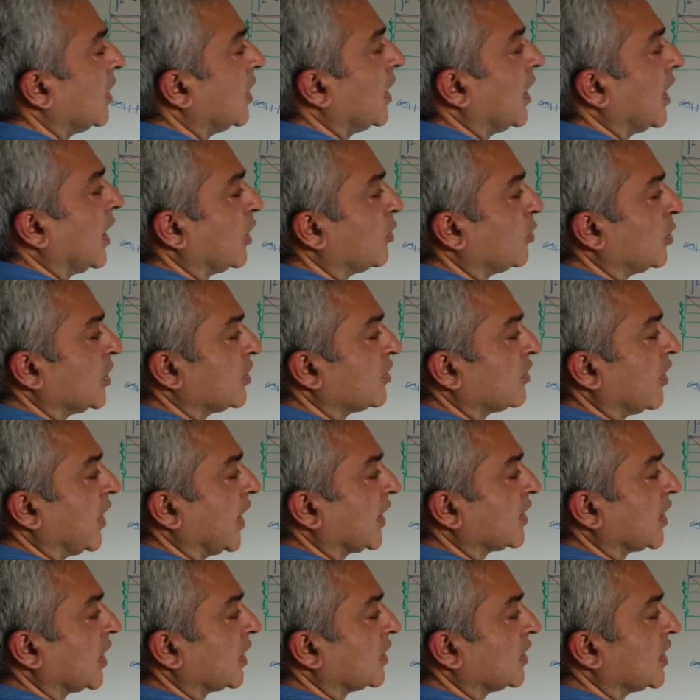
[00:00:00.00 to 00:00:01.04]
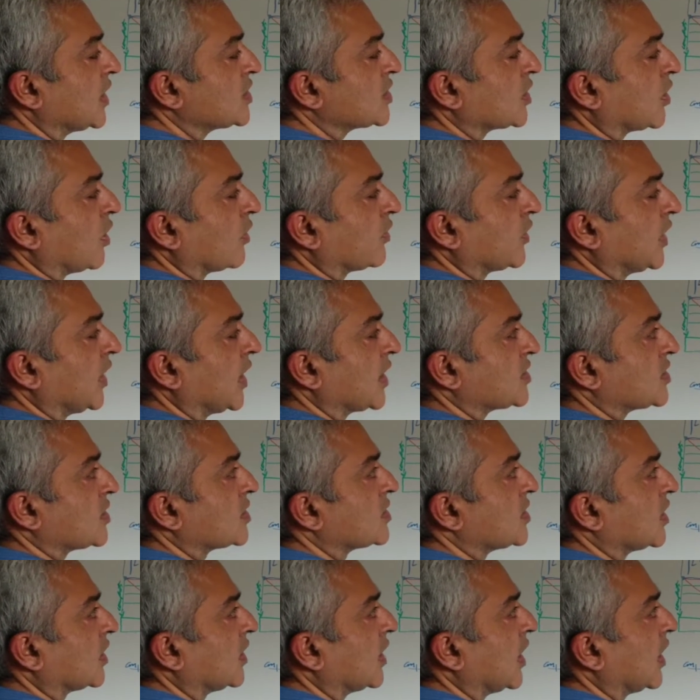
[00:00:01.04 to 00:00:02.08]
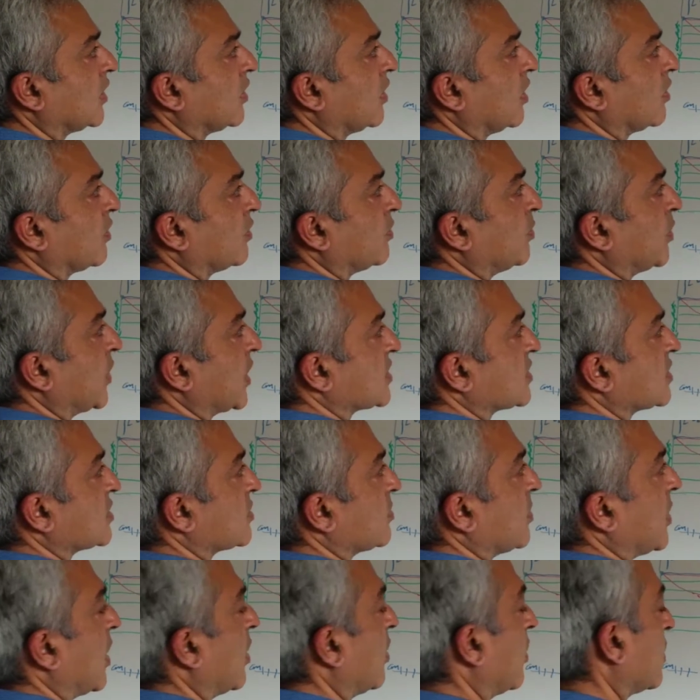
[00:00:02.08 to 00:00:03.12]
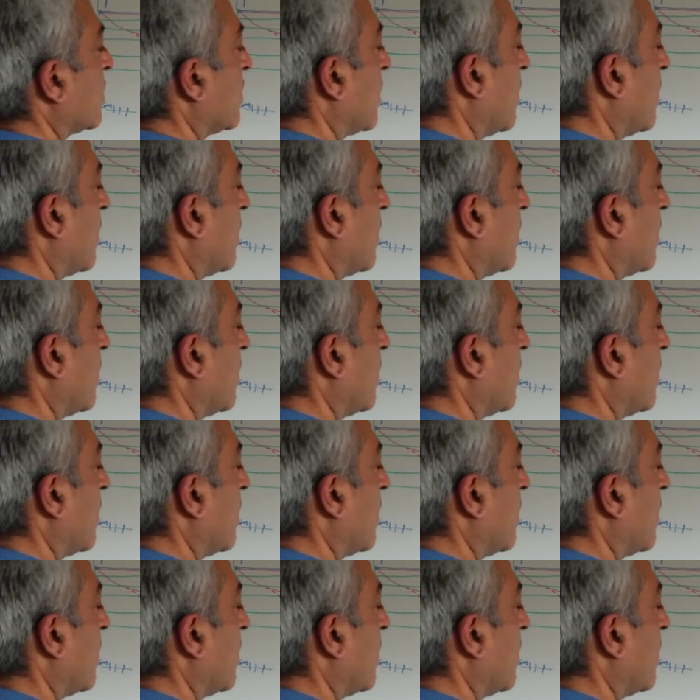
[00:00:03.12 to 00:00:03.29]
And we find that these are of the essence again of presence, power,